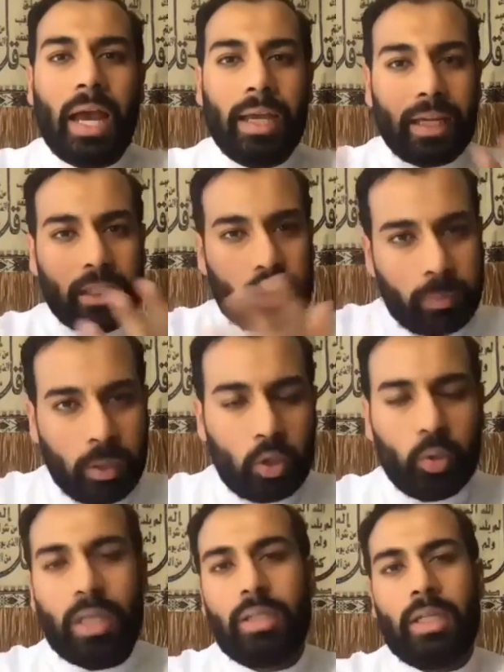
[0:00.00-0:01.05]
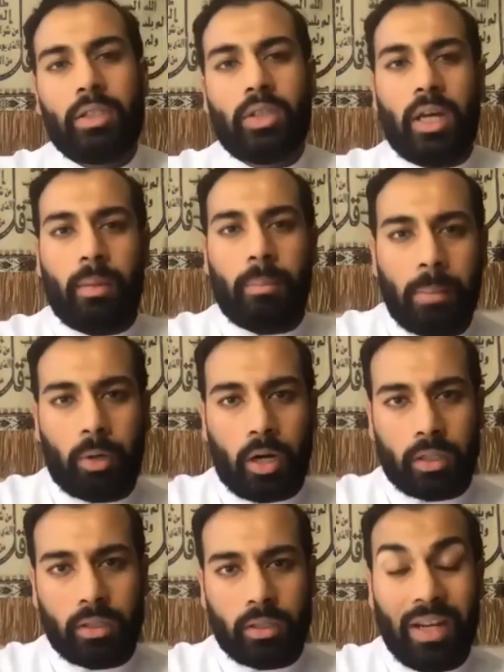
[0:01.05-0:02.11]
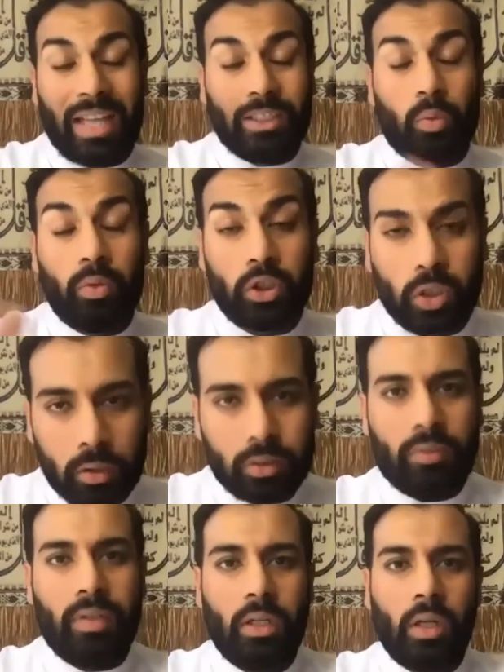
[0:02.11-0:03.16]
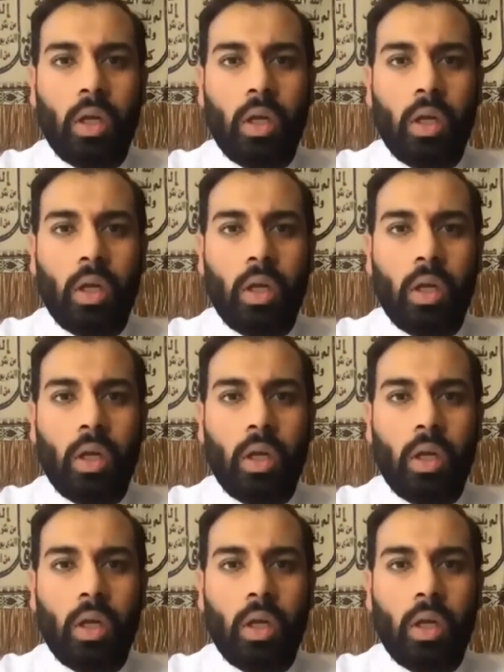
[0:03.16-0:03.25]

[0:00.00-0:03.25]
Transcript: get spirituality as a byproduct of it, as a result of it.